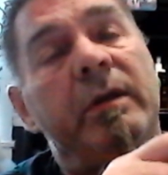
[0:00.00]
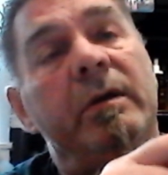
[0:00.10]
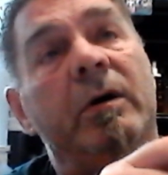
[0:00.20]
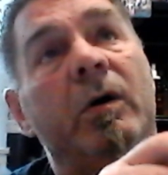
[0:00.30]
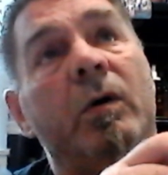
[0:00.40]

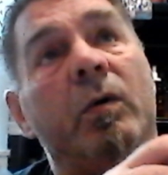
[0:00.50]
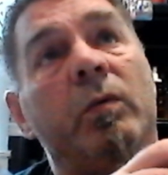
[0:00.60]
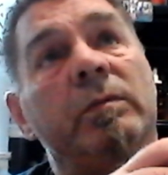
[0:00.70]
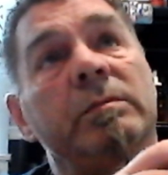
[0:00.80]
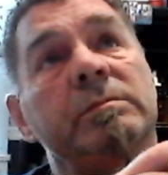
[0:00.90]
oh,
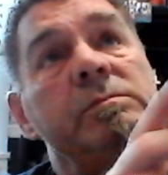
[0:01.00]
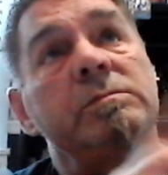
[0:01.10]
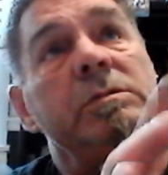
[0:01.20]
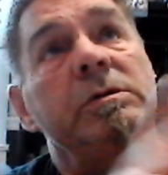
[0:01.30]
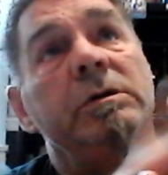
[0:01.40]

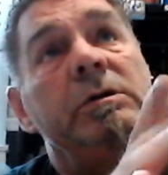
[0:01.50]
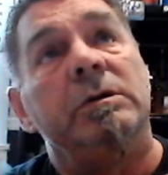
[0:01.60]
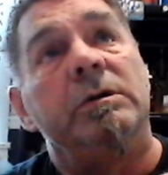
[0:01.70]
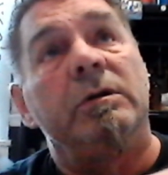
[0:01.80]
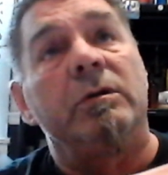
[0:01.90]

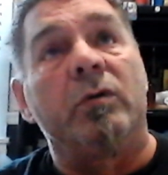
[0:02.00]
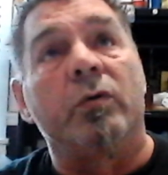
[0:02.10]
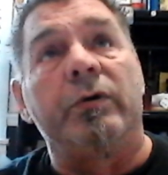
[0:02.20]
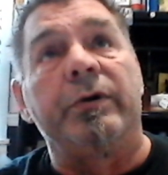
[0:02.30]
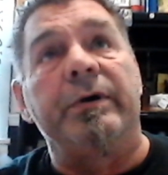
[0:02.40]

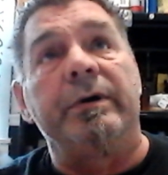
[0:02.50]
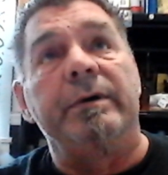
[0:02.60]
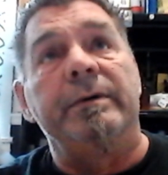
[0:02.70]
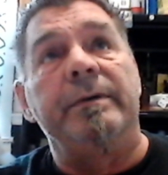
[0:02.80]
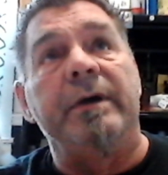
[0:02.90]
Lord,
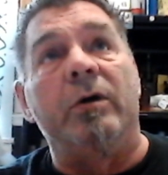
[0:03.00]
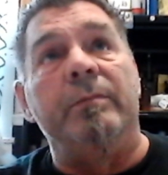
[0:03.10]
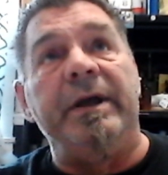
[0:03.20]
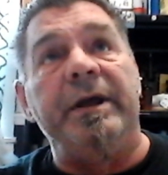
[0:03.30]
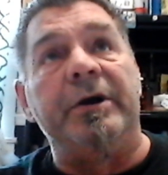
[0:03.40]
help
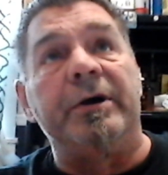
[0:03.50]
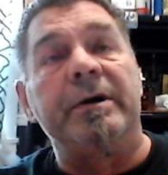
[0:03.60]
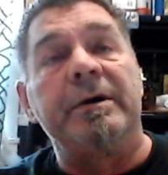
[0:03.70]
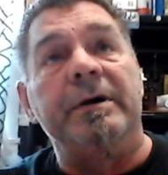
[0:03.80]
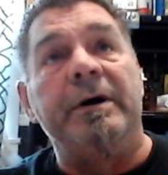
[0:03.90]
me here,
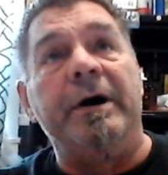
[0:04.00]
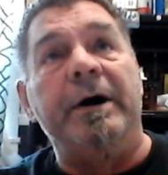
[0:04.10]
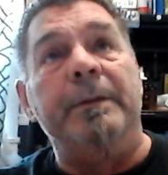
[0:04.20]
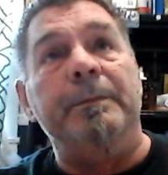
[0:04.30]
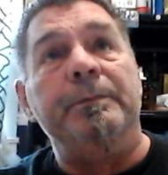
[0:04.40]

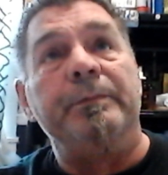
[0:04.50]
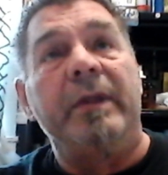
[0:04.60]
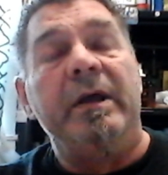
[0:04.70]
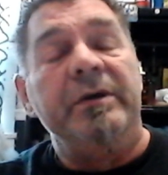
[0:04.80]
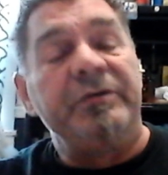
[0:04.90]

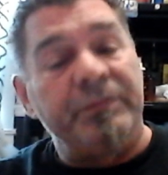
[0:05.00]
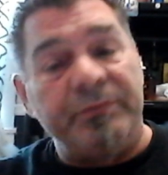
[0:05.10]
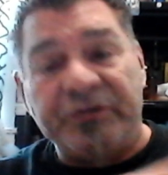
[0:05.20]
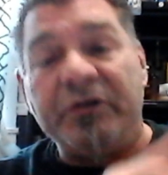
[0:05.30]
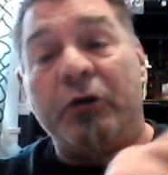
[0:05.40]
some
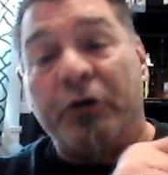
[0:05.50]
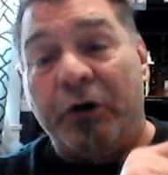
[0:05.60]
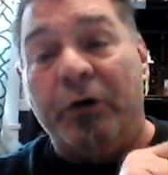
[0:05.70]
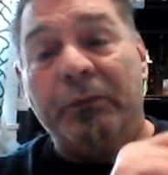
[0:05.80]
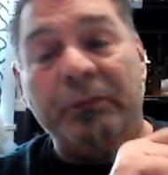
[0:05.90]

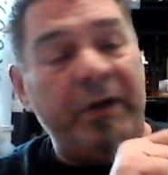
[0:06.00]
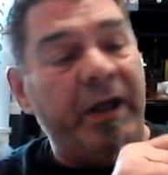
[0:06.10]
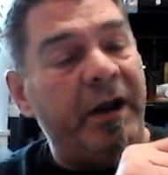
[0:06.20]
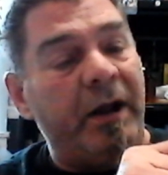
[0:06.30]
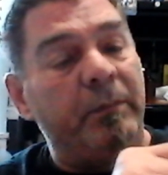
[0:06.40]
silicone,
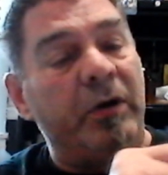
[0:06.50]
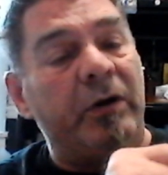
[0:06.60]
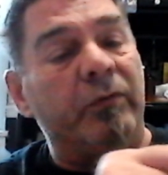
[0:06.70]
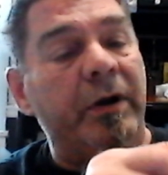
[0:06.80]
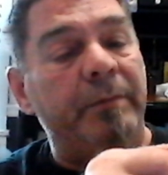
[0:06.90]
and I'm going to
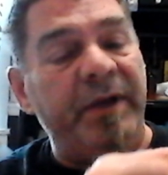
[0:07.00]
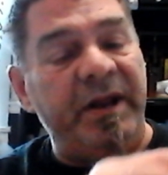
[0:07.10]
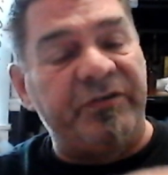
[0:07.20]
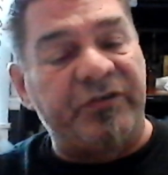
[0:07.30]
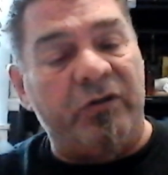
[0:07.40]
run a bead
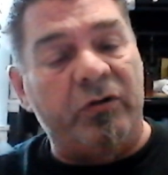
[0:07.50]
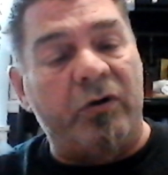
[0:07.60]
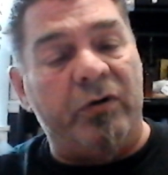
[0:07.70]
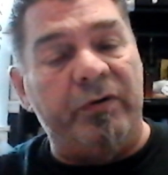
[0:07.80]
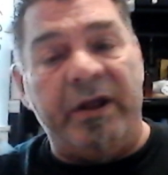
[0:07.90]
of
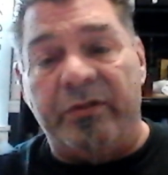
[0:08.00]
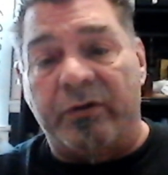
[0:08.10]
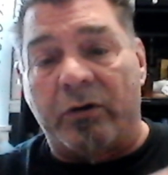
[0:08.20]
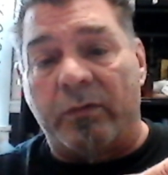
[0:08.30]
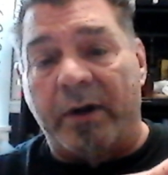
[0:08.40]
silicone
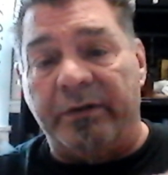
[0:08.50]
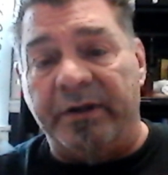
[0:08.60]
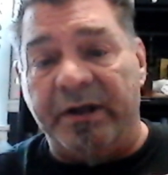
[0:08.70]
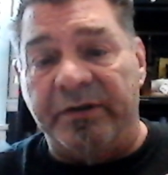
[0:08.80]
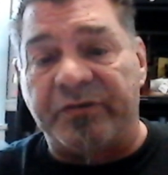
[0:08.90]
either around
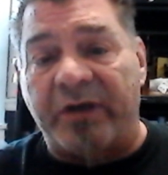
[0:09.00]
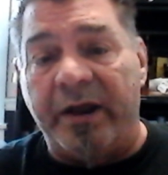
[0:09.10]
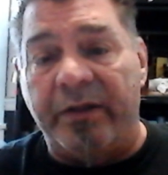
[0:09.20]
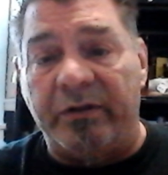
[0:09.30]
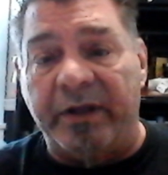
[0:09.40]
the inside
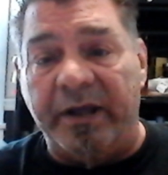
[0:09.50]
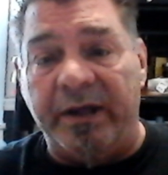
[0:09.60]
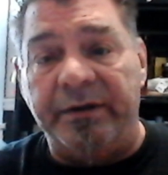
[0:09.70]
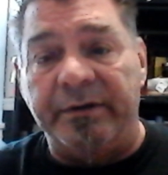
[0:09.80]
of the lid